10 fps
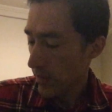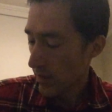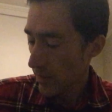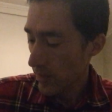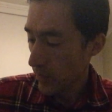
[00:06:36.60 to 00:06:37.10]

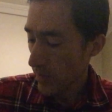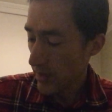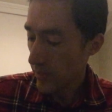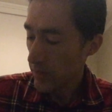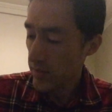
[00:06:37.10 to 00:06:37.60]
And then we
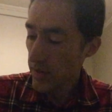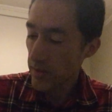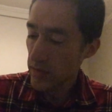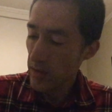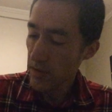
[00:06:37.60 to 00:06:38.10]
have
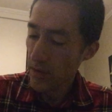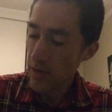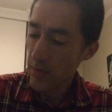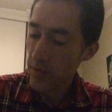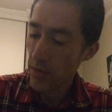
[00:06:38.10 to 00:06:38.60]
DAD
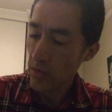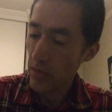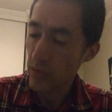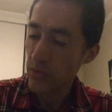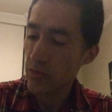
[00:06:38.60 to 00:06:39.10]
Everything
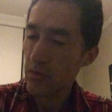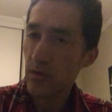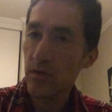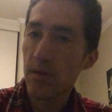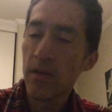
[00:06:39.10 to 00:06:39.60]

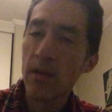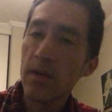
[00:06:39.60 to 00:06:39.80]
Glows.